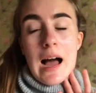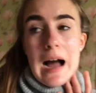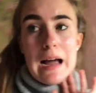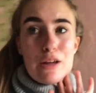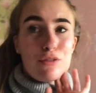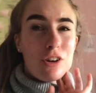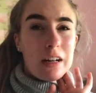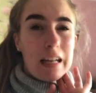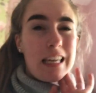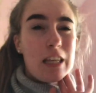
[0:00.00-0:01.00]
I've
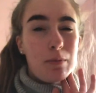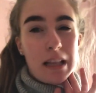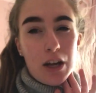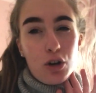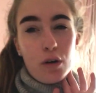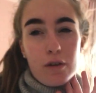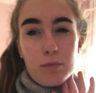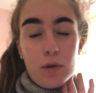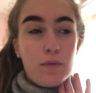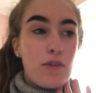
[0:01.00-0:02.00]
not cleaned them like over a
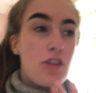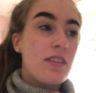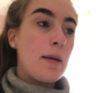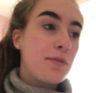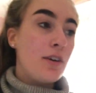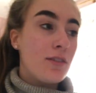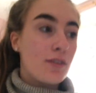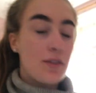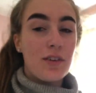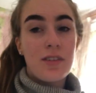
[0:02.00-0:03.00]
month, which is absolutely
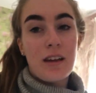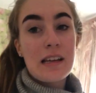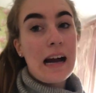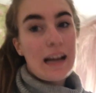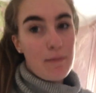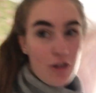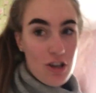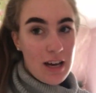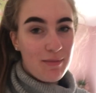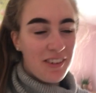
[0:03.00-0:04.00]
disgusting. I am
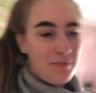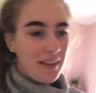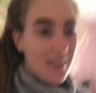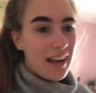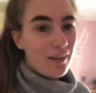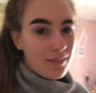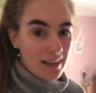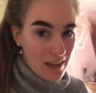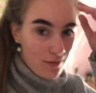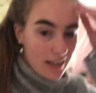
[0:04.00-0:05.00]
ashamed of myself.
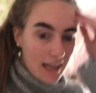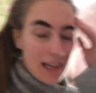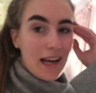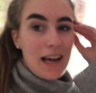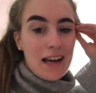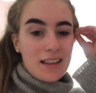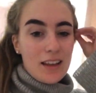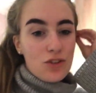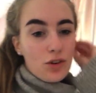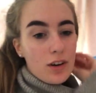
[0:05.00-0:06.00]
I definitely
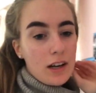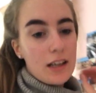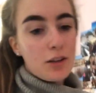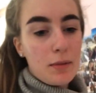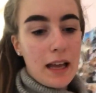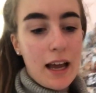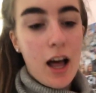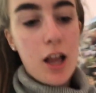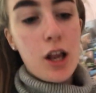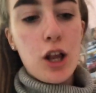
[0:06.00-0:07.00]
need to go and clean them. Like,
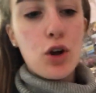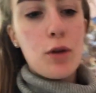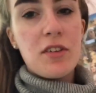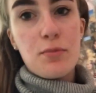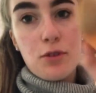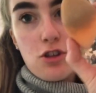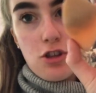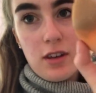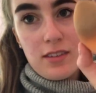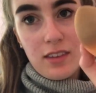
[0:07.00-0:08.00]
look at my
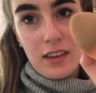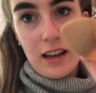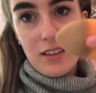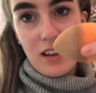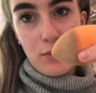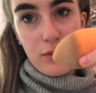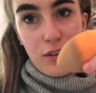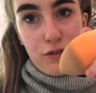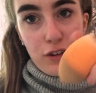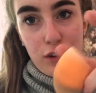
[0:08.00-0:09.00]
sponges. That is
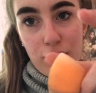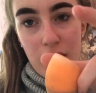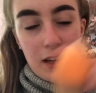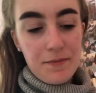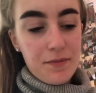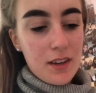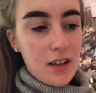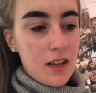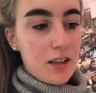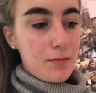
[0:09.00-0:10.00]
absolutely filthy.
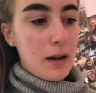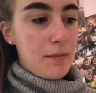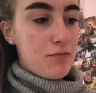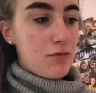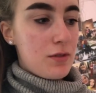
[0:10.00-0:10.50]
And my